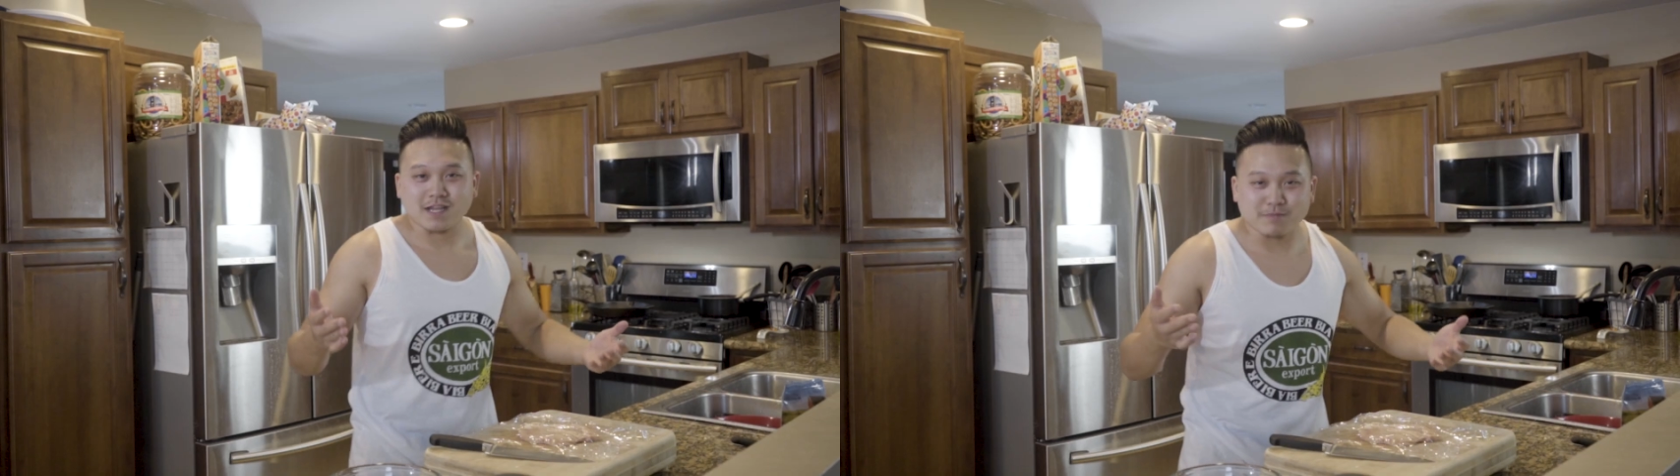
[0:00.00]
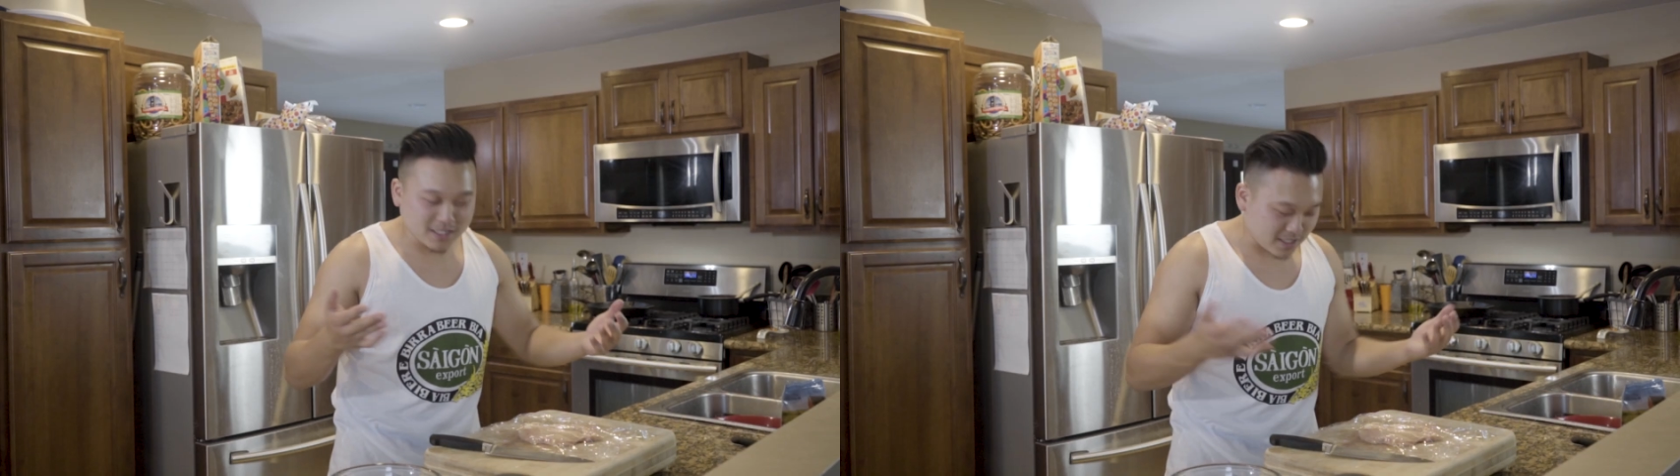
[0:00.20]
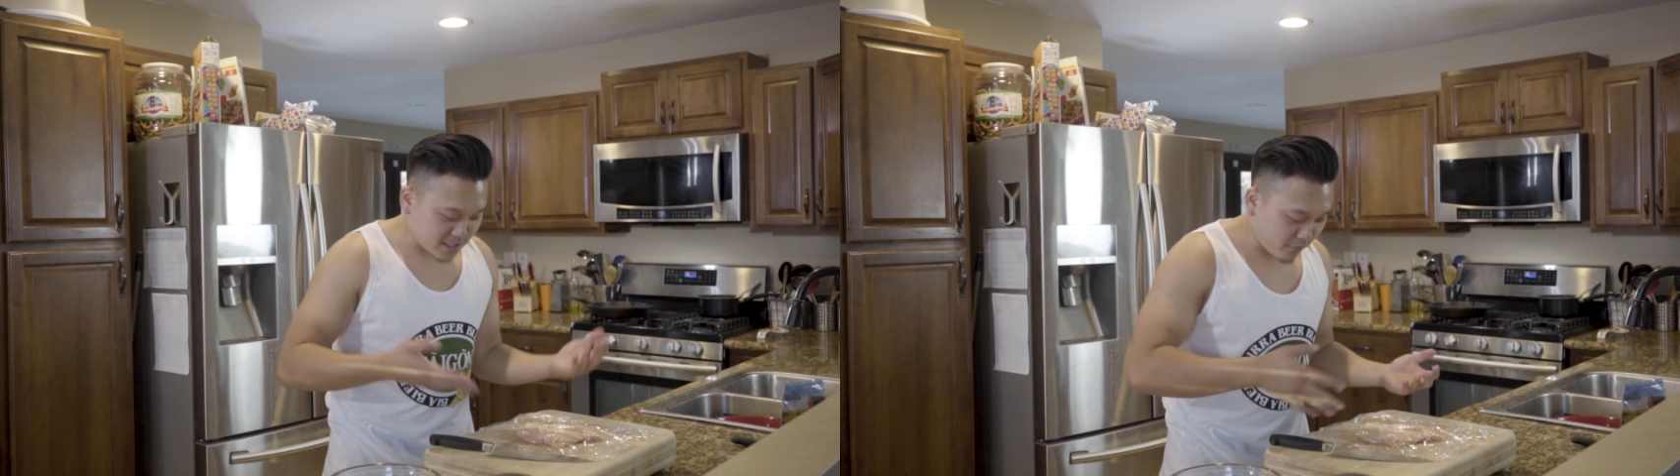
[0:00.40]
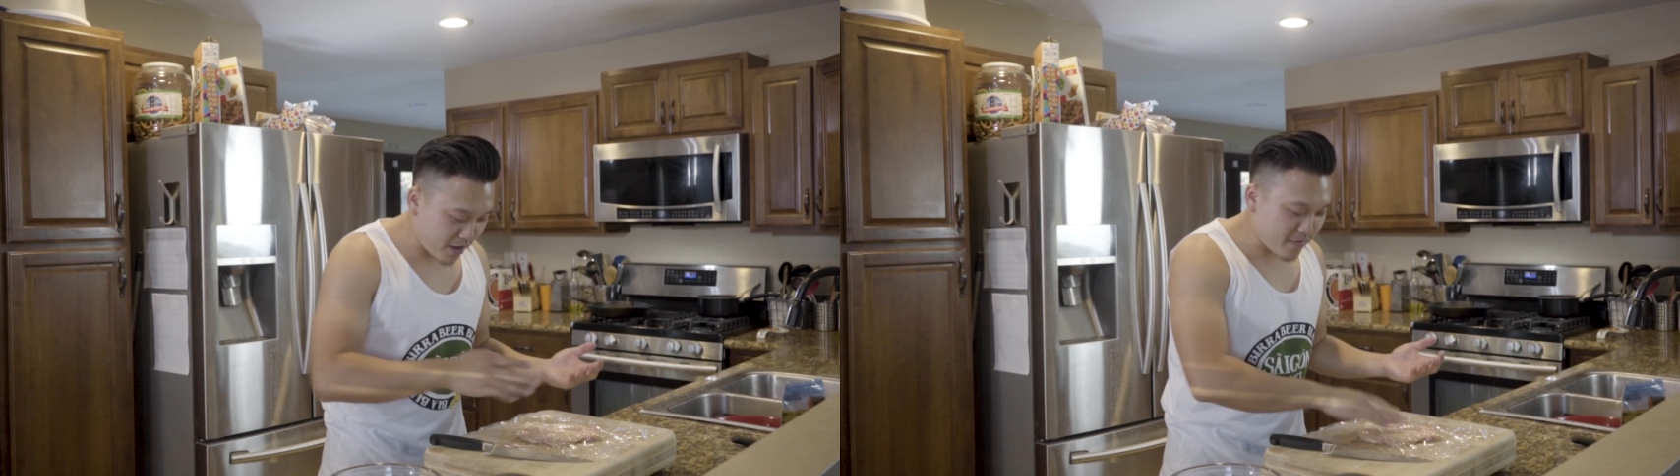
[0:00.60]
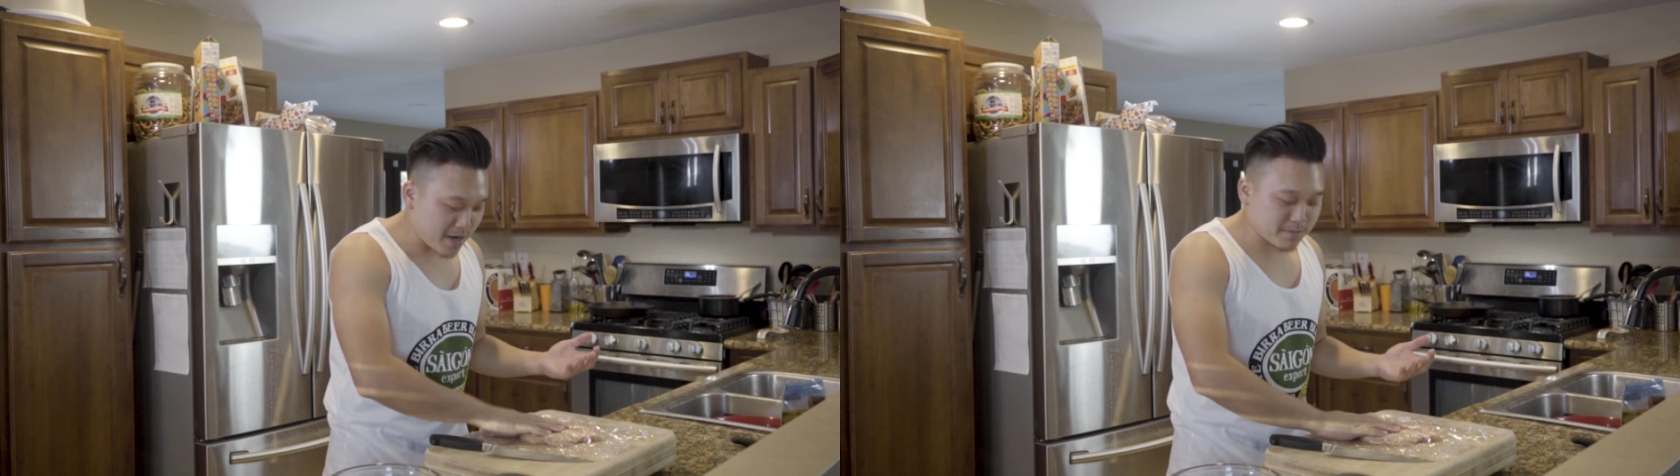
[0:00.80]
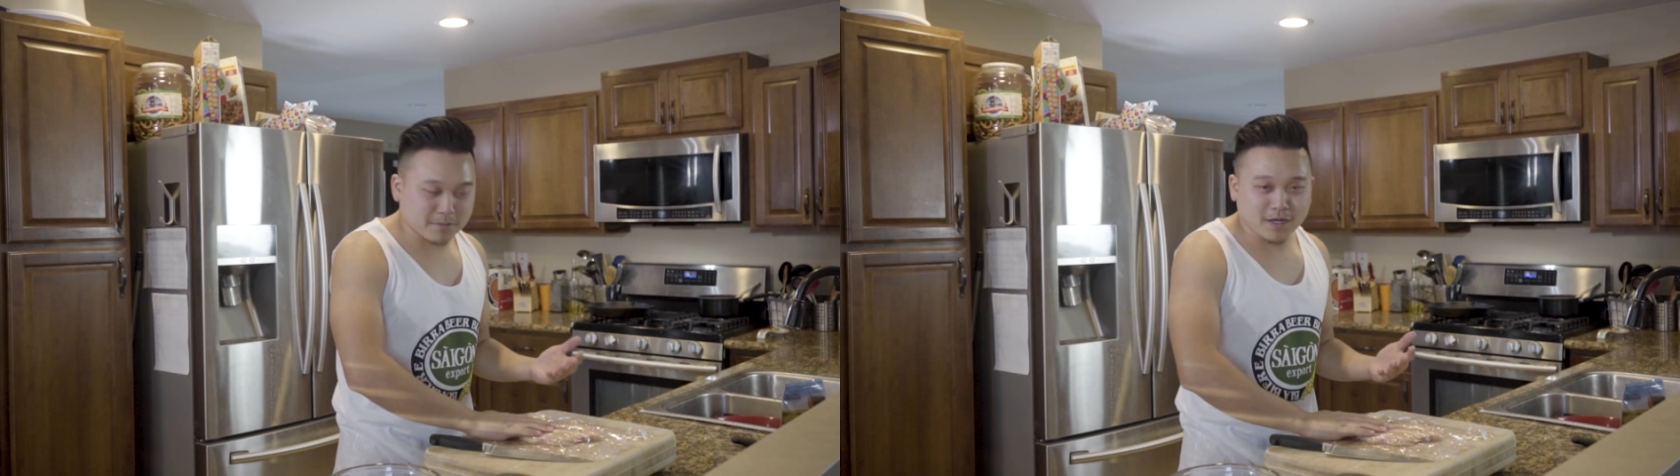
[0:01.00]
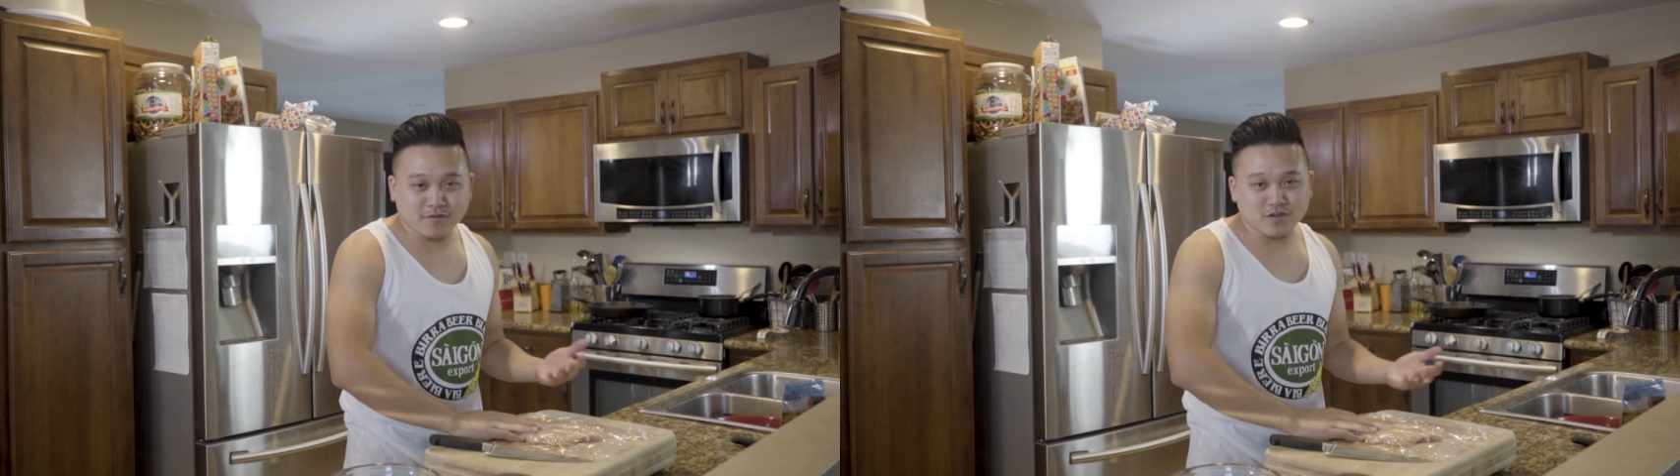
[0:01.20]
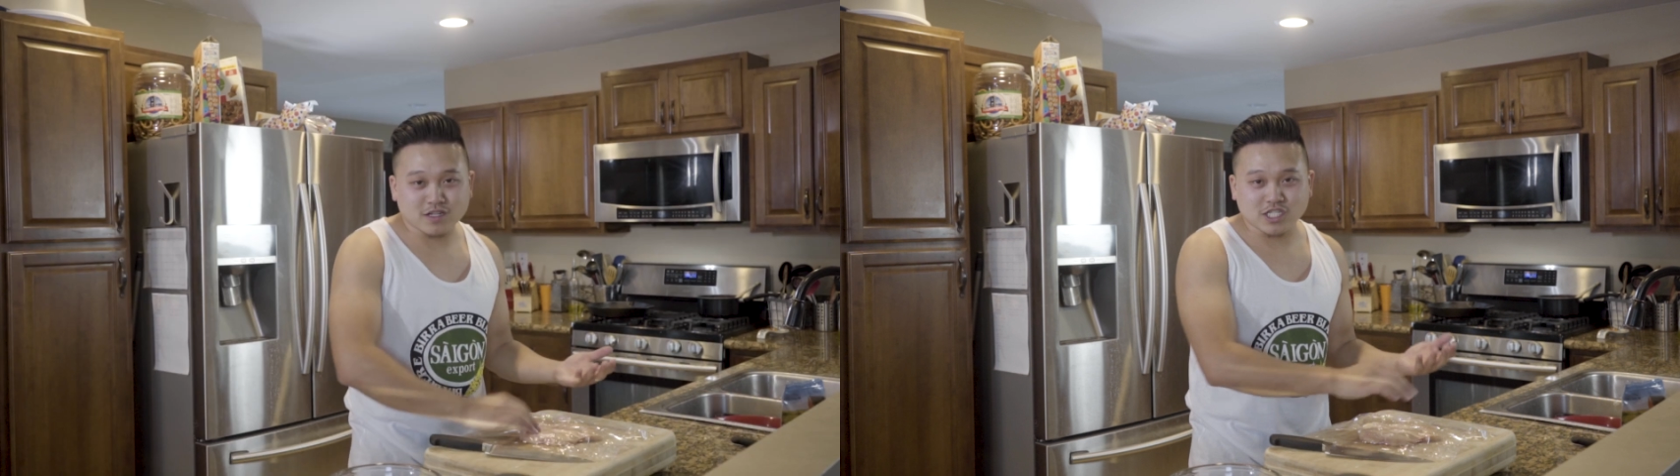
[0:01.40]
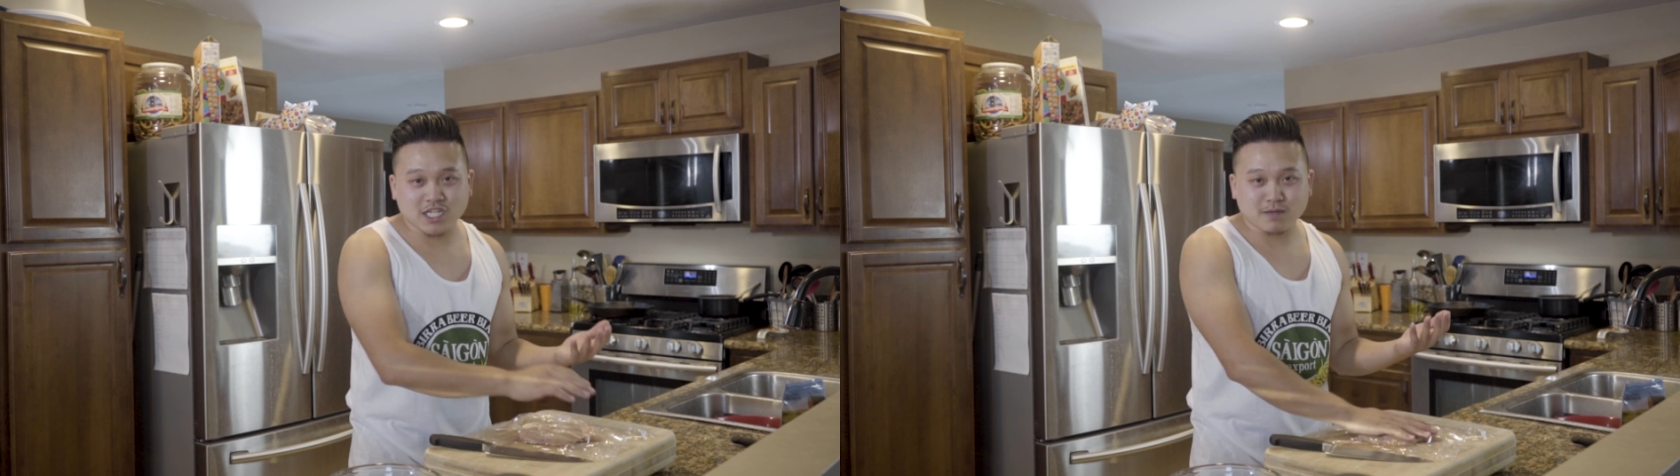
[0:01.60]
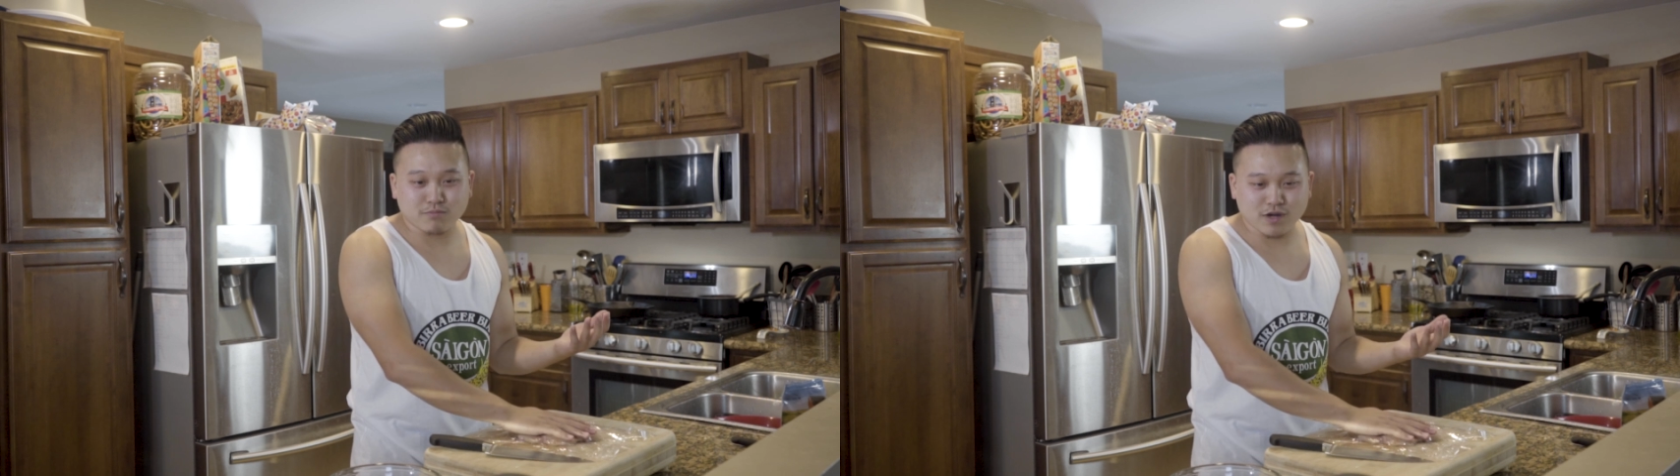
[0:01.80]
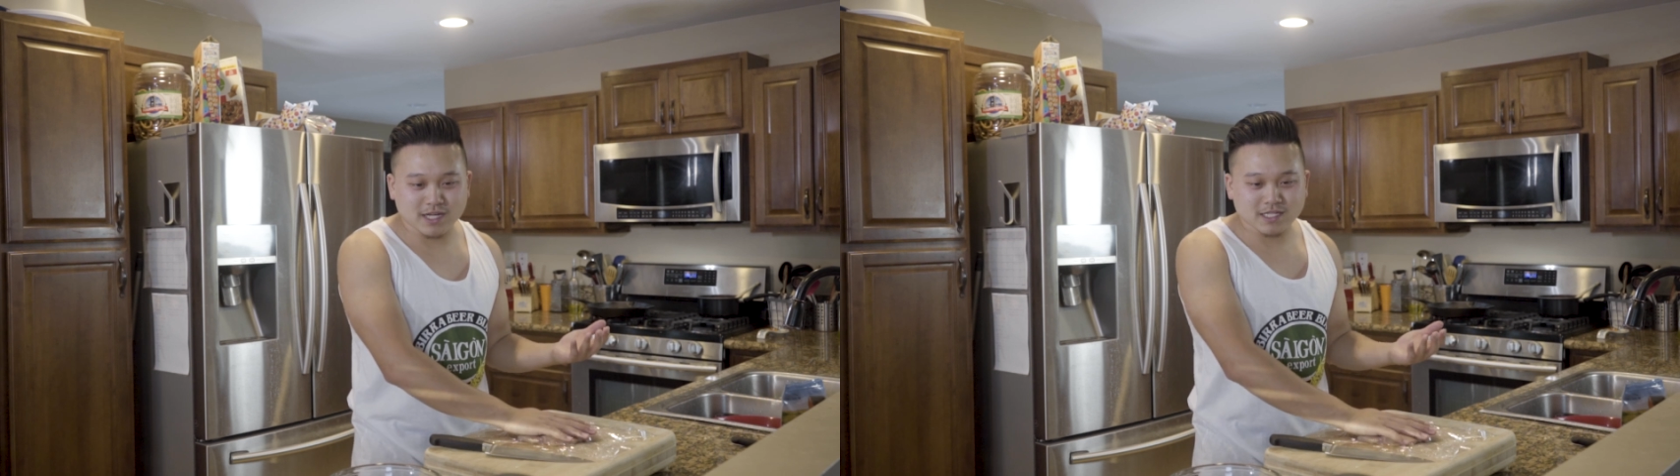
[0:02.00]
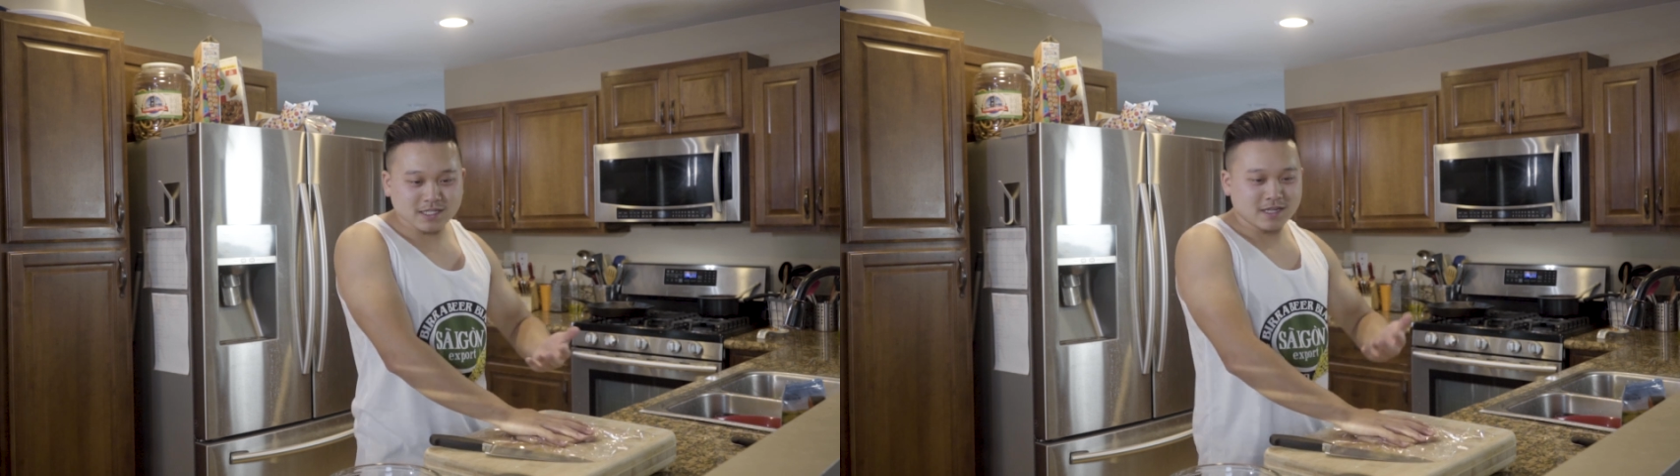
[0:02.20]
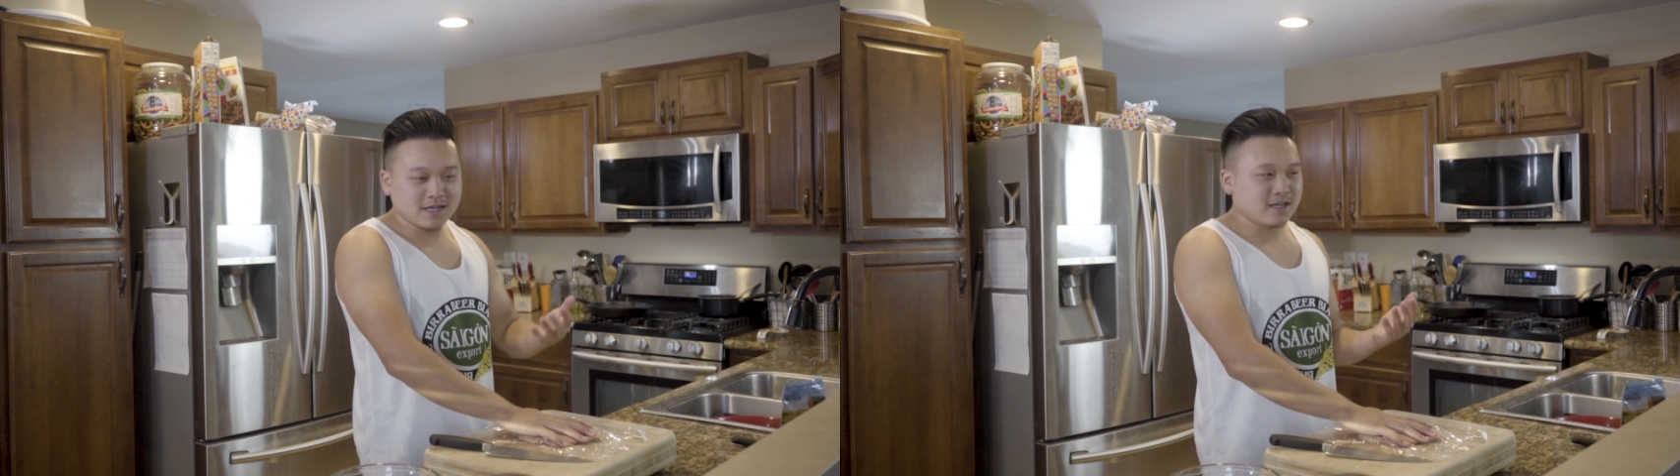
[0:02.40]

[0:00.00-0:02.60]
I'm using the saran wrap and I'm covering the chicken breast.